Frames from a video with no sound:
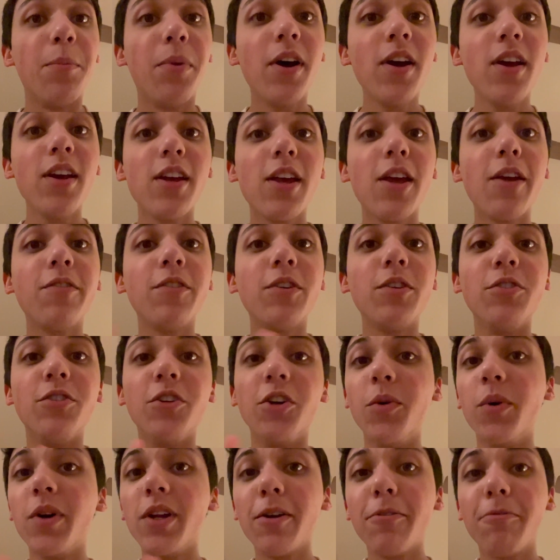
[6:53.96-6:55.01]
But if you
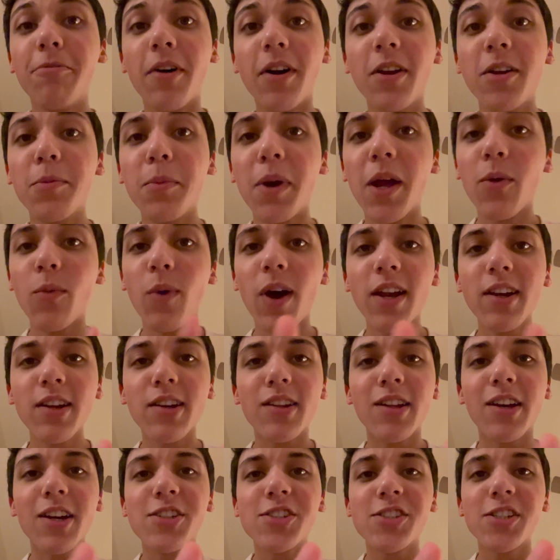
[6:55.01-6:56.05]
do wanna fund my wine
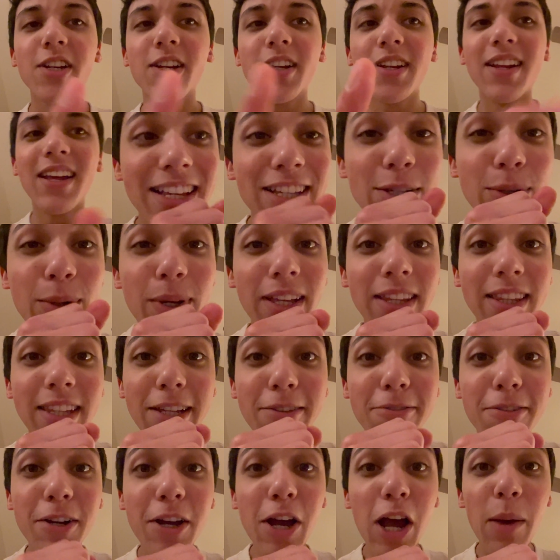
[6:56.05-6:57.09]
collection, you can
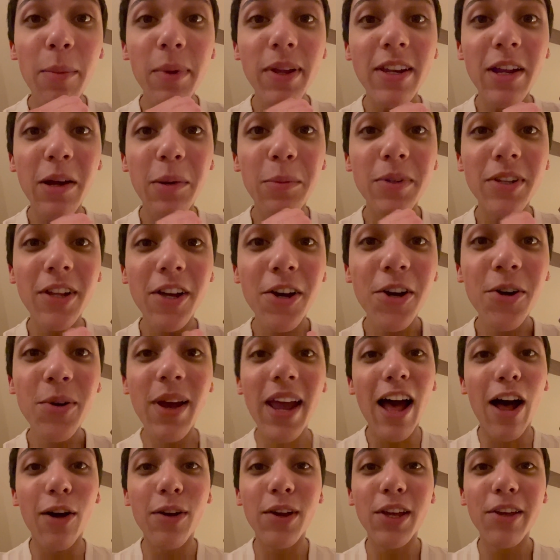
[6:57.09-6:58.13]
leave a comment down below.
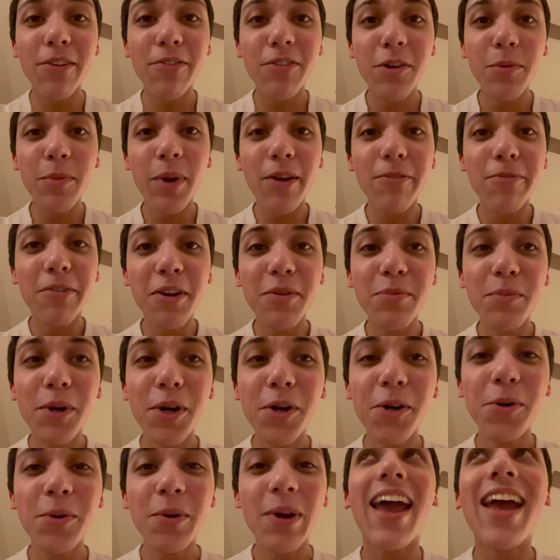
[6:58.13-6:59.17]
I'll give you my Venmo,
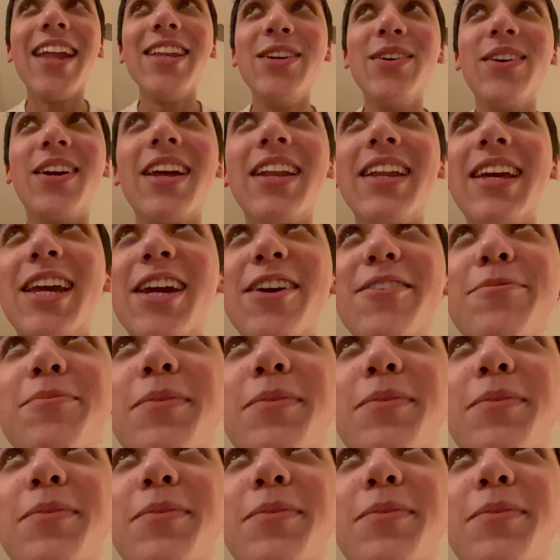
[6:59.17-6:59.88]
and you can give